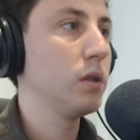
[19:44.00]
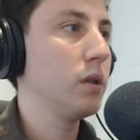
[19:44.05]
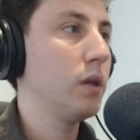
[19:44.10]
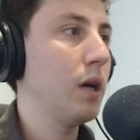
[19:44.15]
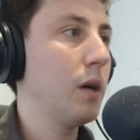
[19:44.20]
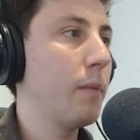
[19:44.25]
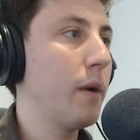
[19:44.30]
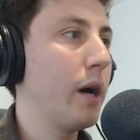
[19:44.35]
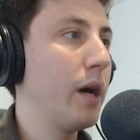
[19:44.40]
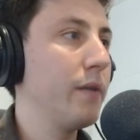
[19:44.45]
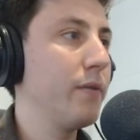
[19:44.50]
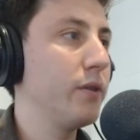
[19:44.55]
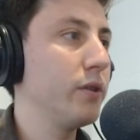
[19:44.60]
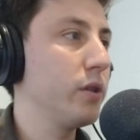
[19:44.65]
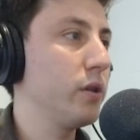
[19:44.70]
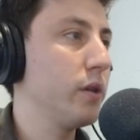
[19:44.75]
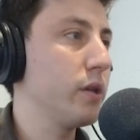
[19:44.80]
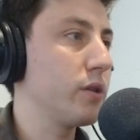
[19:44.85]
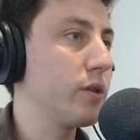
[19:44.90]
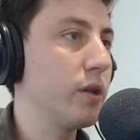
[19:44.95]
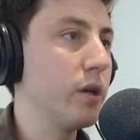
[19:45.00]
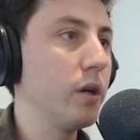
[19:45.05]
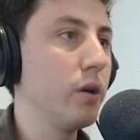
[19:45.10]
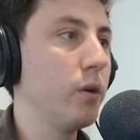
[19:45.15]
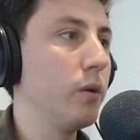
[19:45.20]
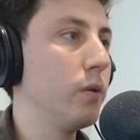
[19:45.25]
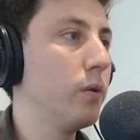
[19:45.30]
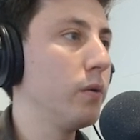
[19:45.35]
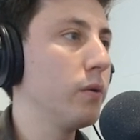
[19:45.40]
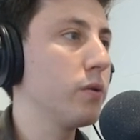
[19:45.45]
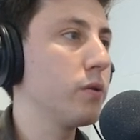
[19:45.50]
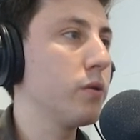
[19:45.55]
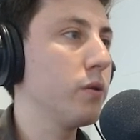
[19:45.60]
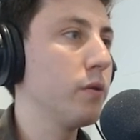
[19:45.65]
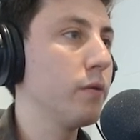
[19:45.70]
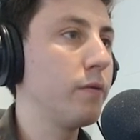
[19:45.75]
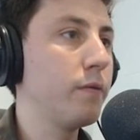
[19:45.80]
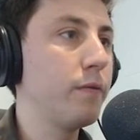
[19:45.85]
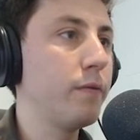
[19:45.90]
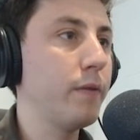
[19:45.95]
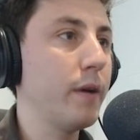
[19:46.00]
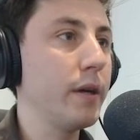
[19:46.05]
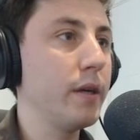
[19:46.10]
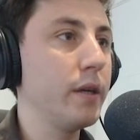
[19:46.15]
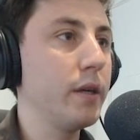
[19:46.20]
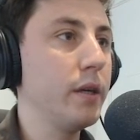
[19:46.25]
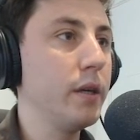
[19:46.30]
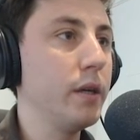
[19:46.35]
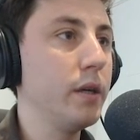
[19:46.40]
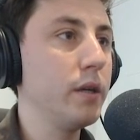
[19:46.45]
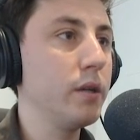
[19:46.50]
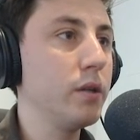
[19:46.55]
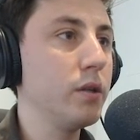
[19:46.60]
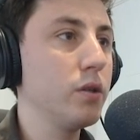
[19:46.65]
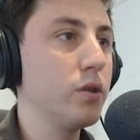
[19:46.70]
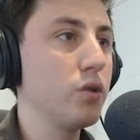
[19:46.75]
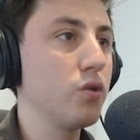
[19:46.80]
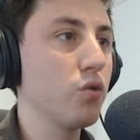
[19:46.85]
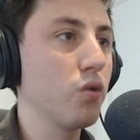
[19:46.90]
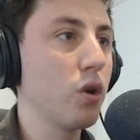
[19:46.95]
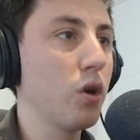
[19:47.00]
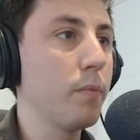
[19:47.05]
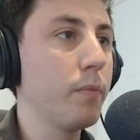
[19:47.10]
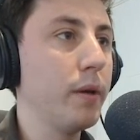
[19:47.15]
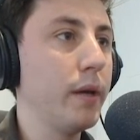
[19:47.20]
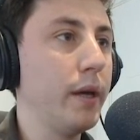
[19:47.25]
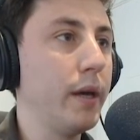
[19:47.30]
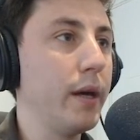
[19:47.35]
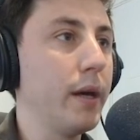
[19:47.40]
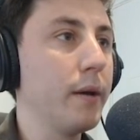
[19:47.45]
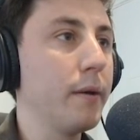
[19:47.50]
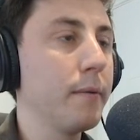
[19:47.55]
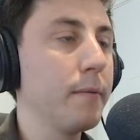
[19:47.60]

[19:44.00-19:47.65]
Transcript: I might even do this little sort of fakey drop here.